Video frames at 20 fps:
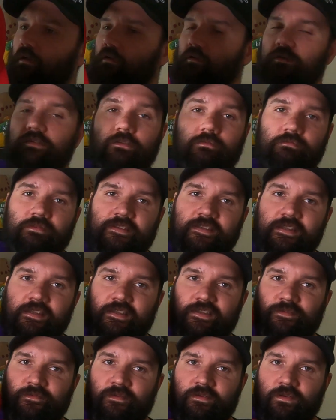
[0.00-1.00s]
You don't see
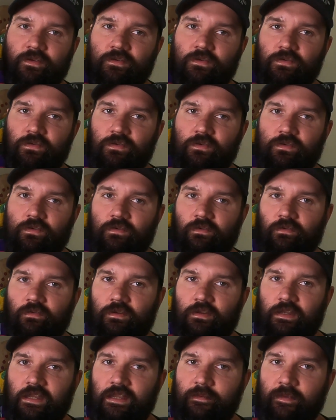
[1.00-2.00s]
this one on
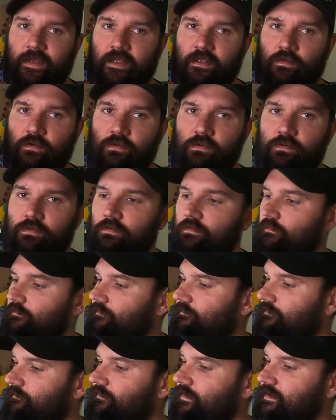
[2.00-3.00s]
eBay or
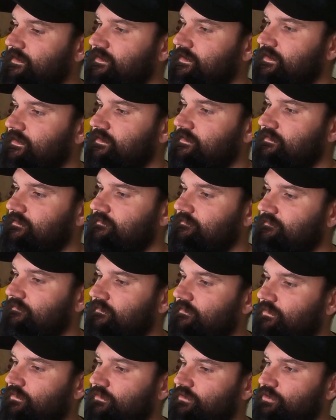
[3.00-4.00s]
Vinted
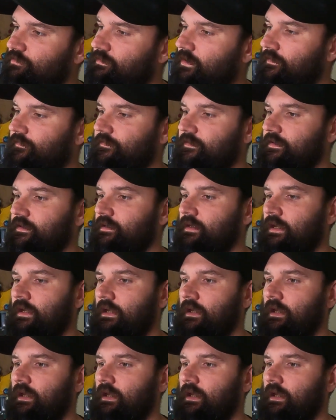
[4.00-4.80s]
all too often.